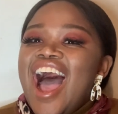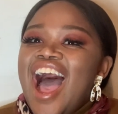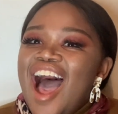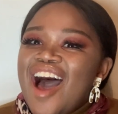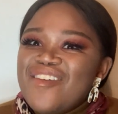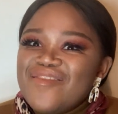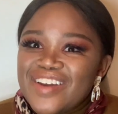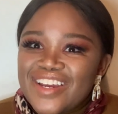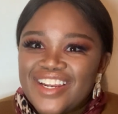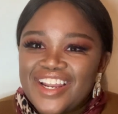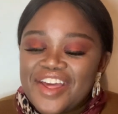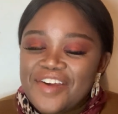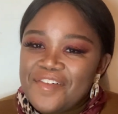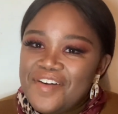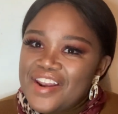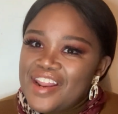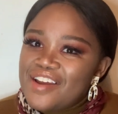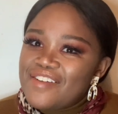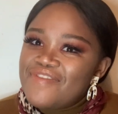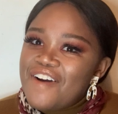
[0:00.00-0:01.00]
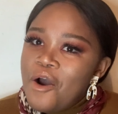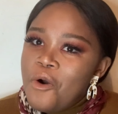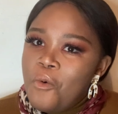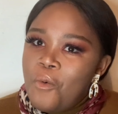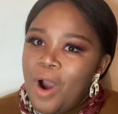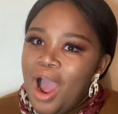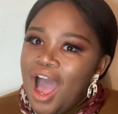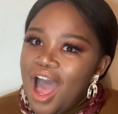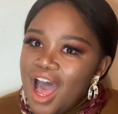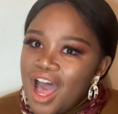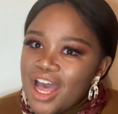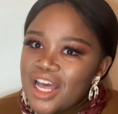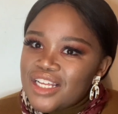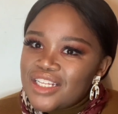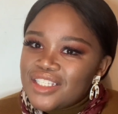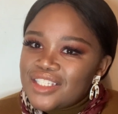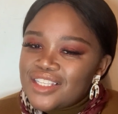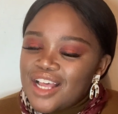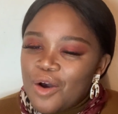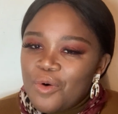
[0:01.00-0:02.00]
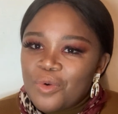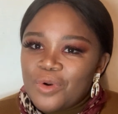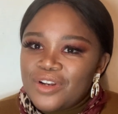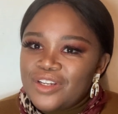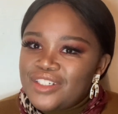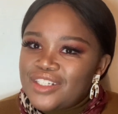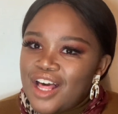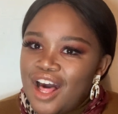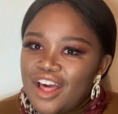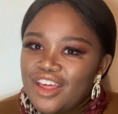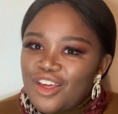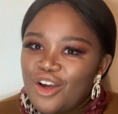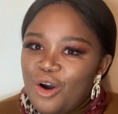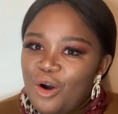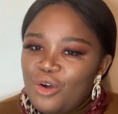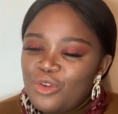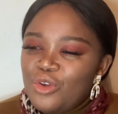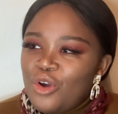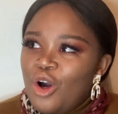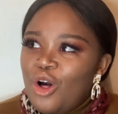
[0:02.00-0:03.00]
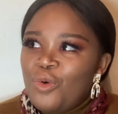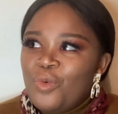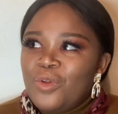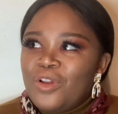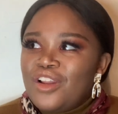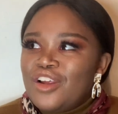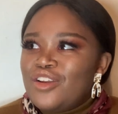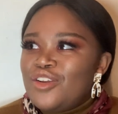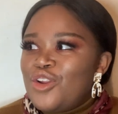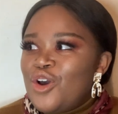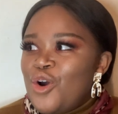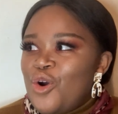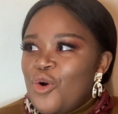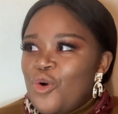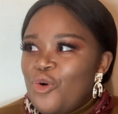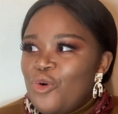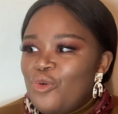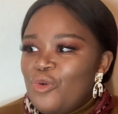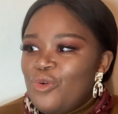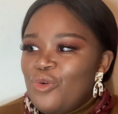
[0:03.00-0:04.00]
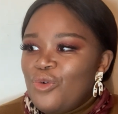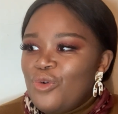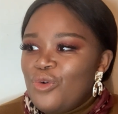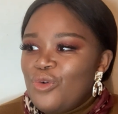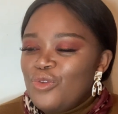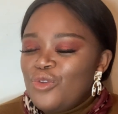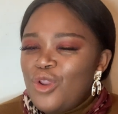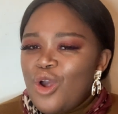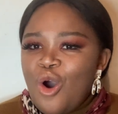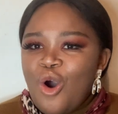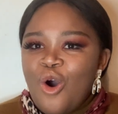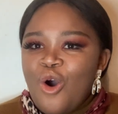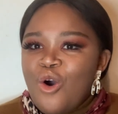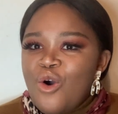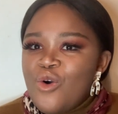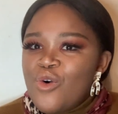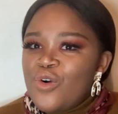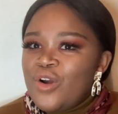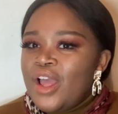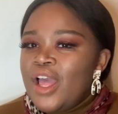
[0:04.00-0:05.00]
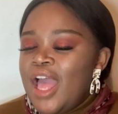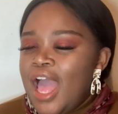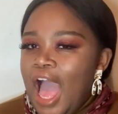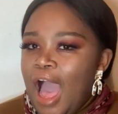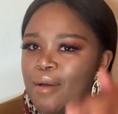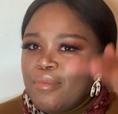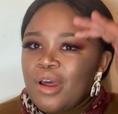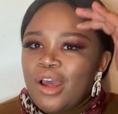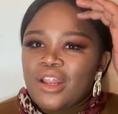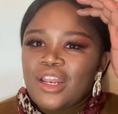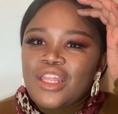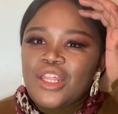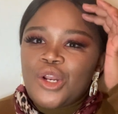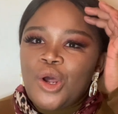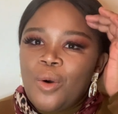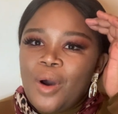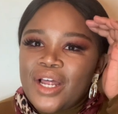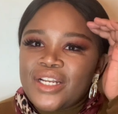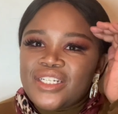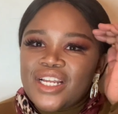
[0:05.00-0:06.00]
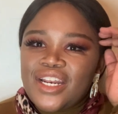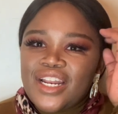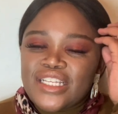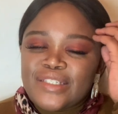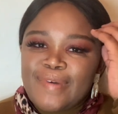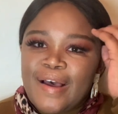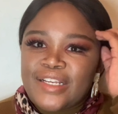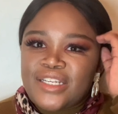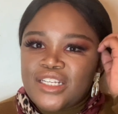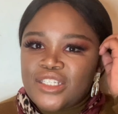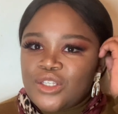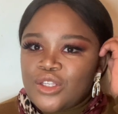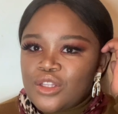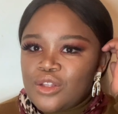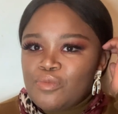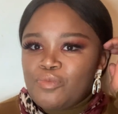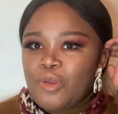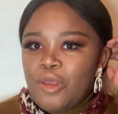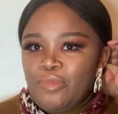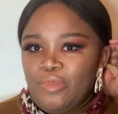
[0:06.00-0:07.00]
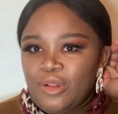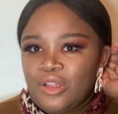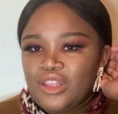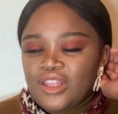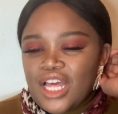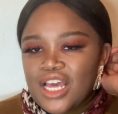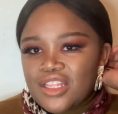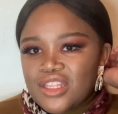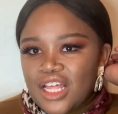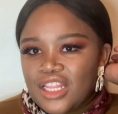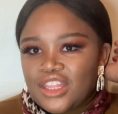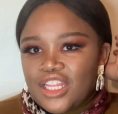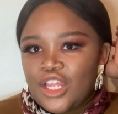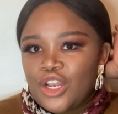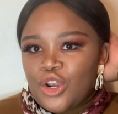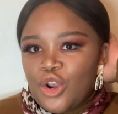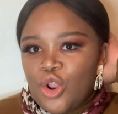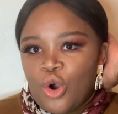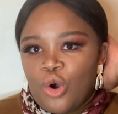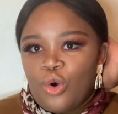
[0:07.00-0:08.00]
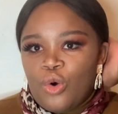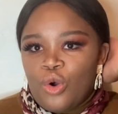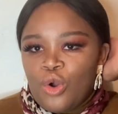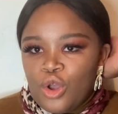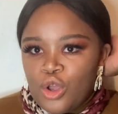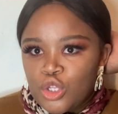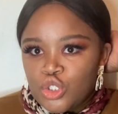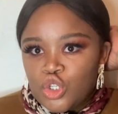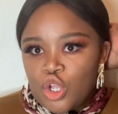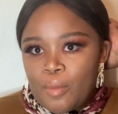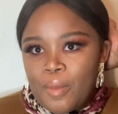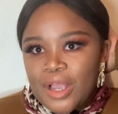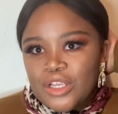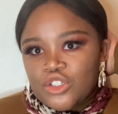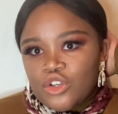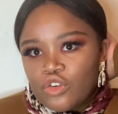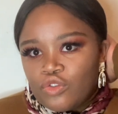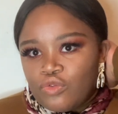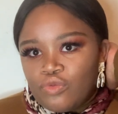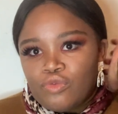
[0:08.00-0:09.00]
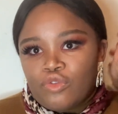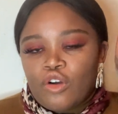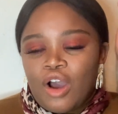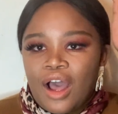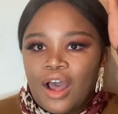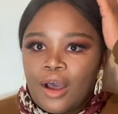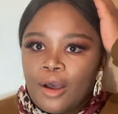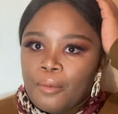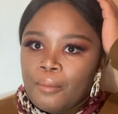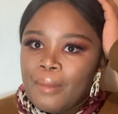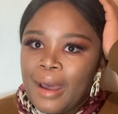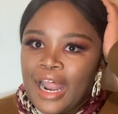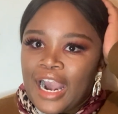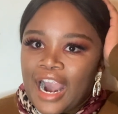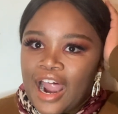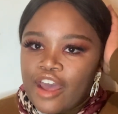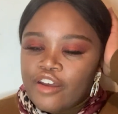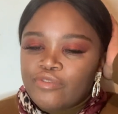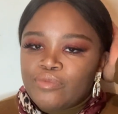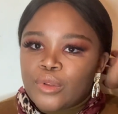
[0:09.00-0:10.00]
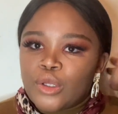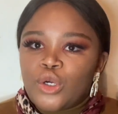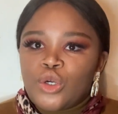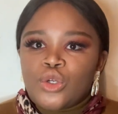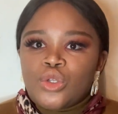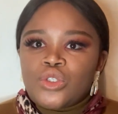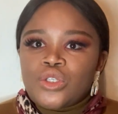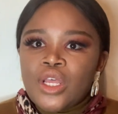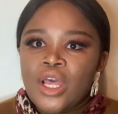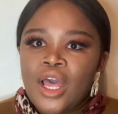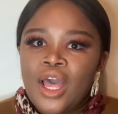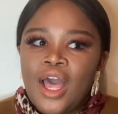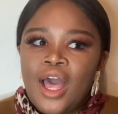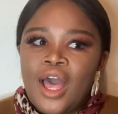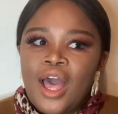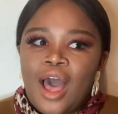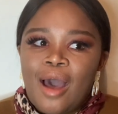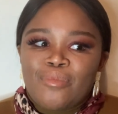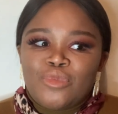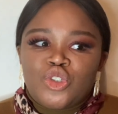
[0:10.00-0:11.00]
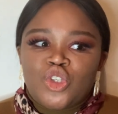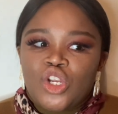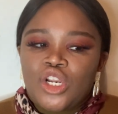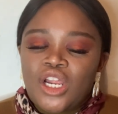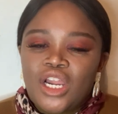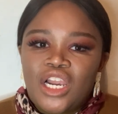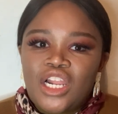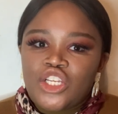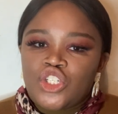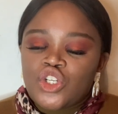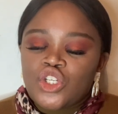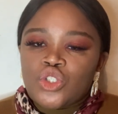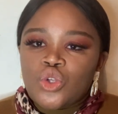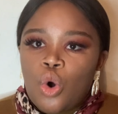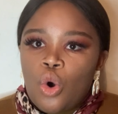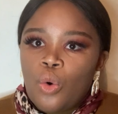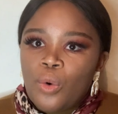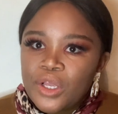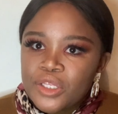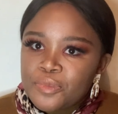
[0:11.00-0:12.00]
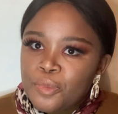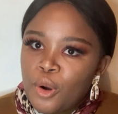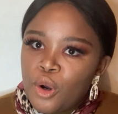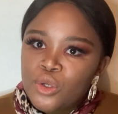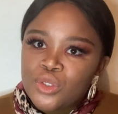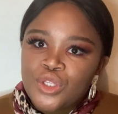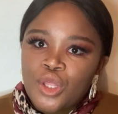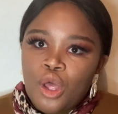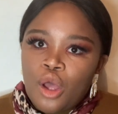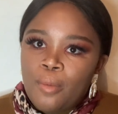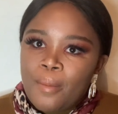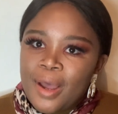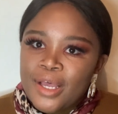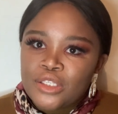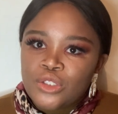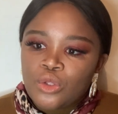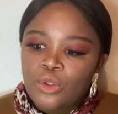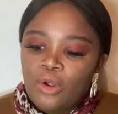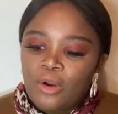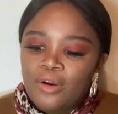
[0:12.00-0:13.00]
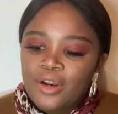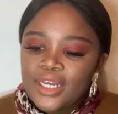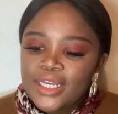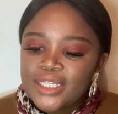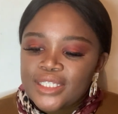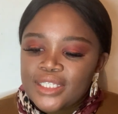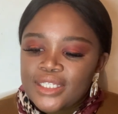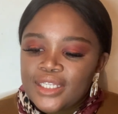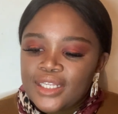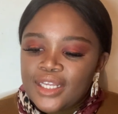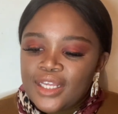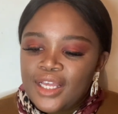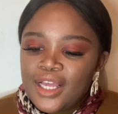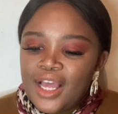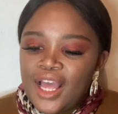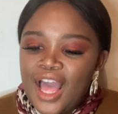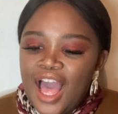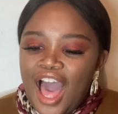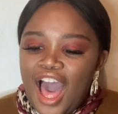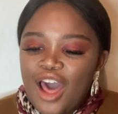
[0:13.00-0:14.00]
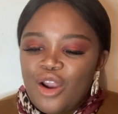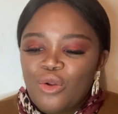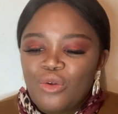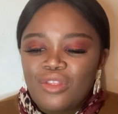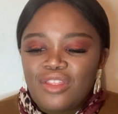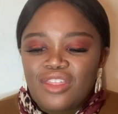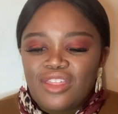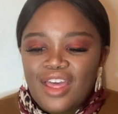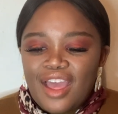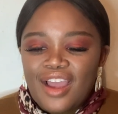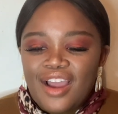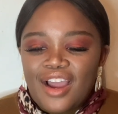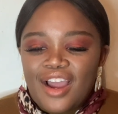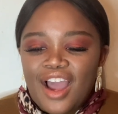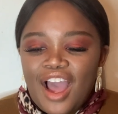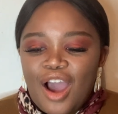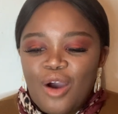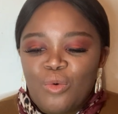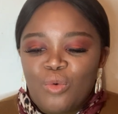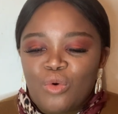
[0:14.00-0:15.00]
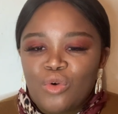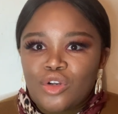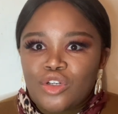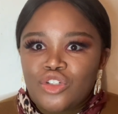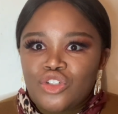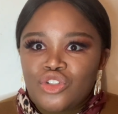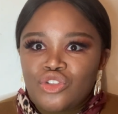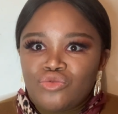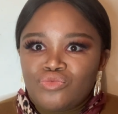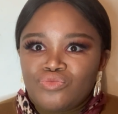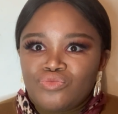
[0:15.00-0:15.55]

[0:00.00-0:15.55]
I mean, even if I was, I wouldn't tell you. Y'all wouldn't know. No, I'm not. You know what? In as much as people think that they know so much of my life because I'm generally just always posting on my stories, I don't think I would